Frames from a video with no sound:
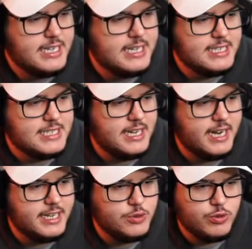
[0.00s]
is
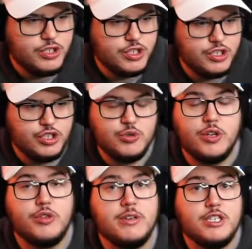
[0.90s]
science, which is
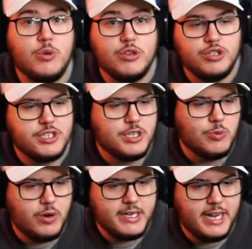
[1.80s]
destroy three score streaks
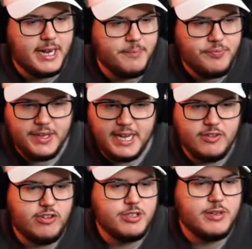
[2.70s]
in one game. And
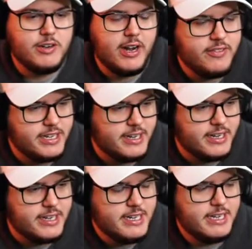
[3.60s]
the only reason why I don't have that
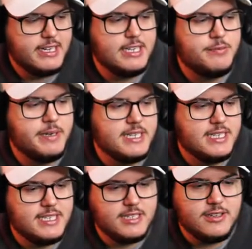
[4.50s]
done is because
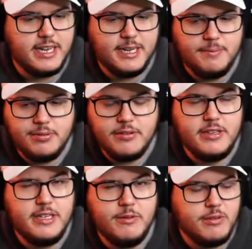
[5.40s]
it's like
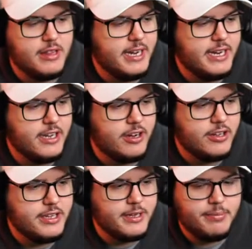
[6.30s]
completely reliant
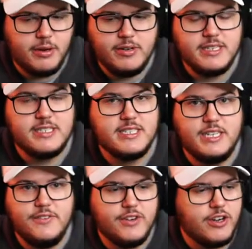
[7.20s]
on the opponents to
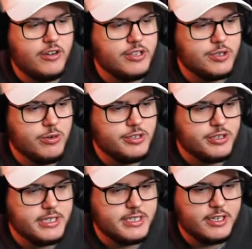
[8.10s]
even call in score
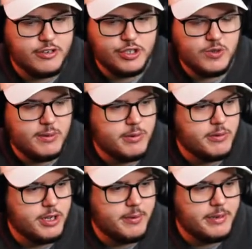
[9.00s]
streaks that are destroyable
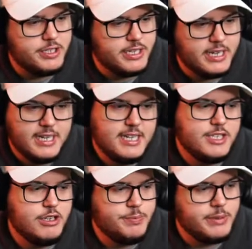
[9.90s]
with the R P G.
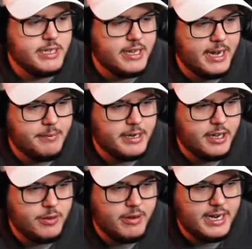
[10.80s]
So it's pretty lame, but
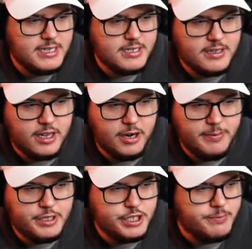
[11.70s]
otherwise the R
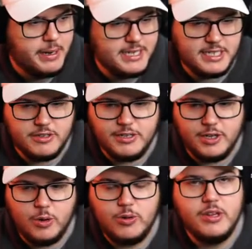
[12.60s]
P G is basically
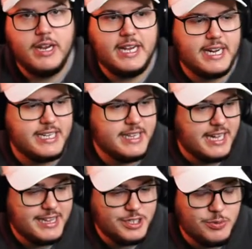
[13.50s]
gold, and I did
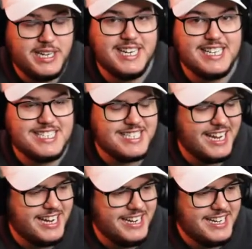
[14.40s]
that this weekend
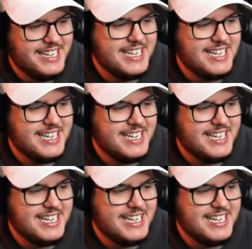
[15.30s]
instead.